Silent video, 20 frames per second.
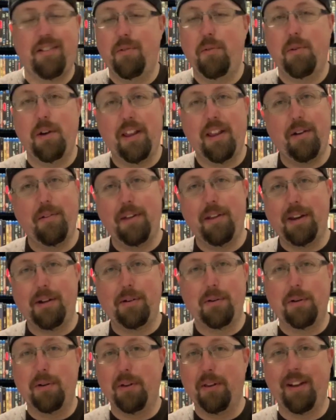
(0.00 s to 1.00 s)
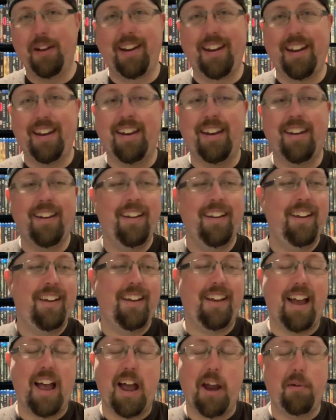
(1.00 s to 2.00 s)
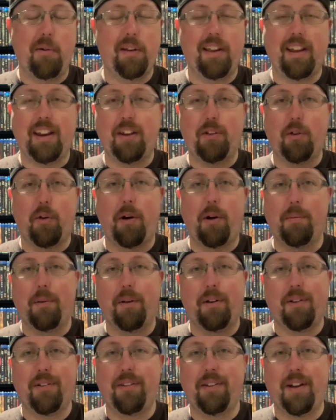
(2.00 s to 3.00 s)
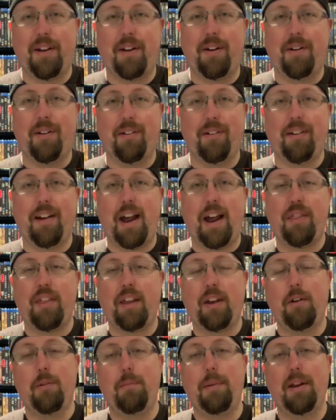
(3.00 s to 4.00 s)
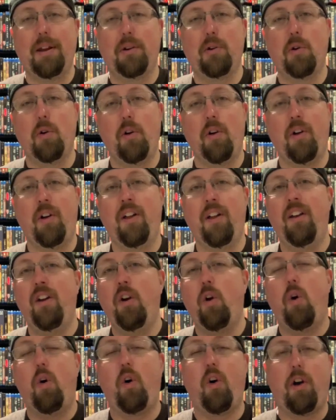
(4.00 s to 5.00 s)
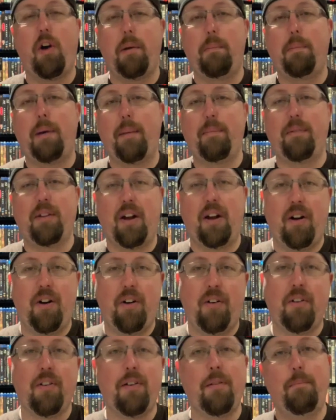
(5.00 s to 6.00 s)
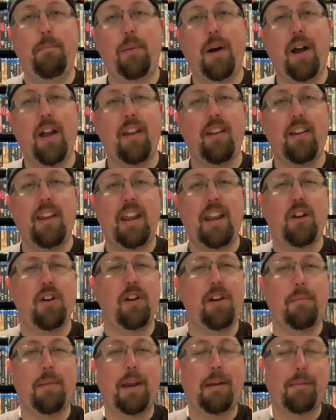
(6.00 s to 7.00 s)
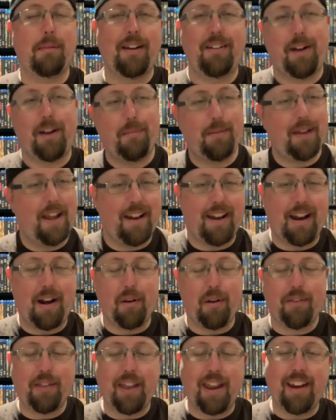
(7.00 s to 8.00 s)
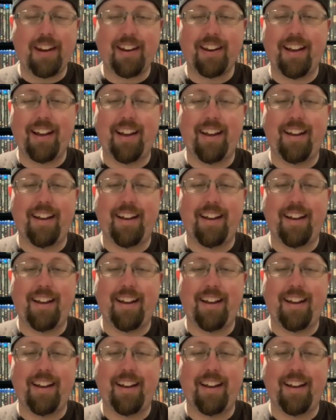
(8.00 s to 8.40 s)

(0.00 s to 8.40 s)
really, really cool looking, really adorable. So I think it would be a cool horror prop to own, but it couldn't make my top 10, I don't think,